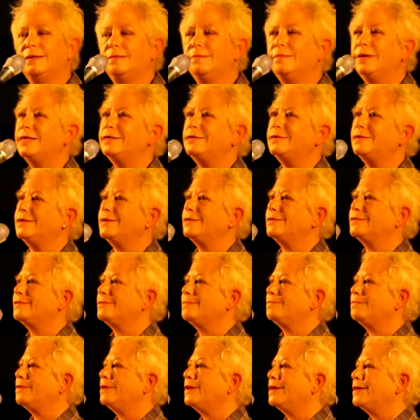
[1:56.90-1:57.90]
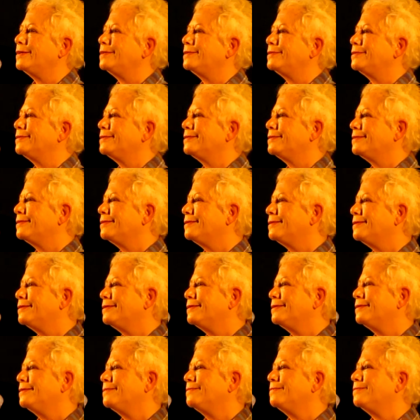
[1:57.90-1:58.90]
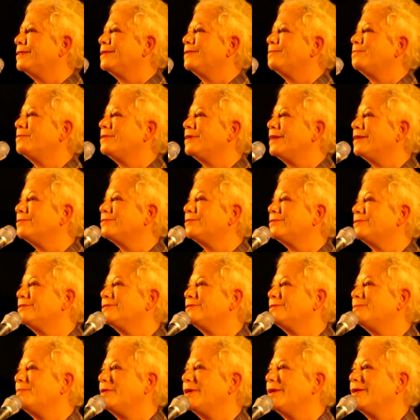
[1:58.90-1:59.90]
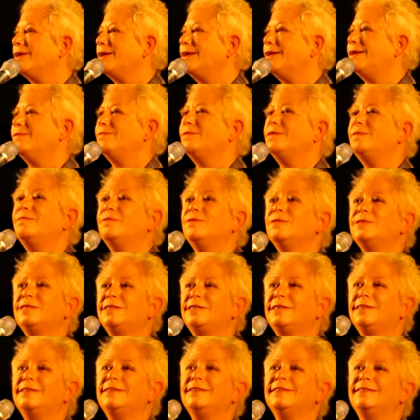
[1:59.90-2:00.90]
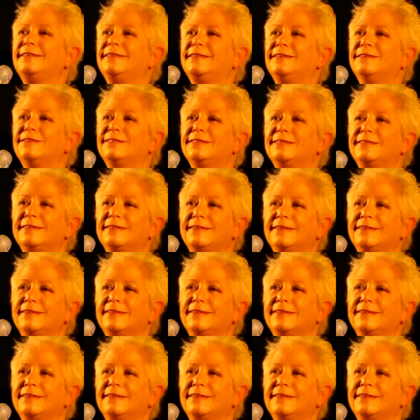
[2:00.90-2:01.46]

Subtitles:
Imagine our surprise when they pronounced us married and we burst into tears.